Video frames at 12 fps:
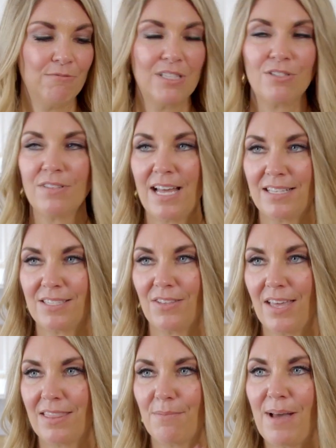we do that so
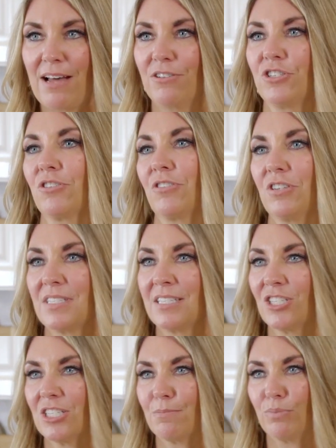that the powdered sugar
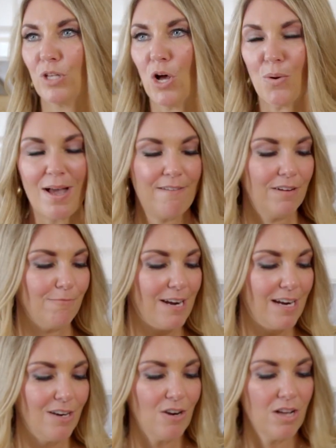doesn't just blow
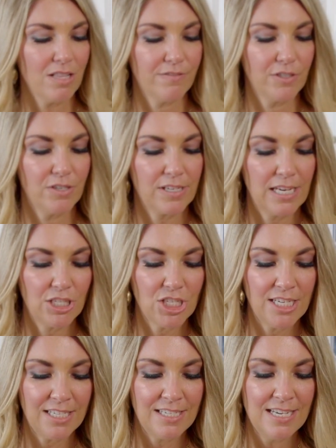everywhere, all over your
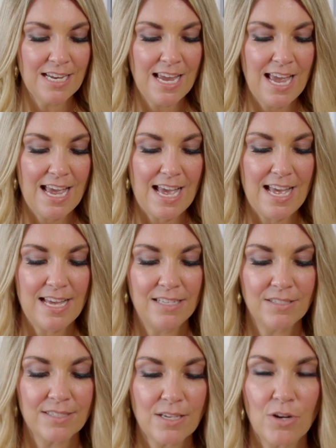kitchen.
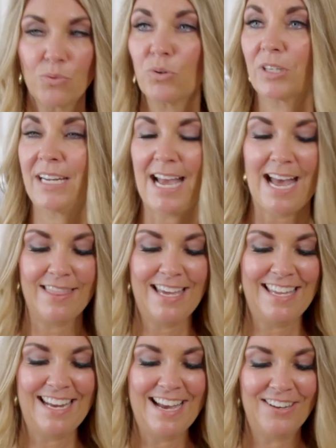And so we're gonna add
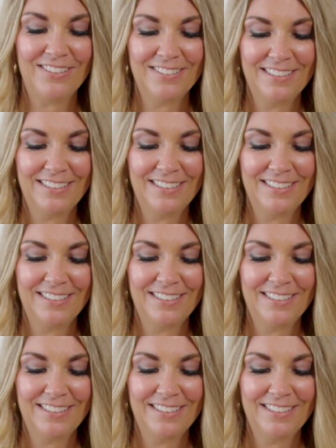that now.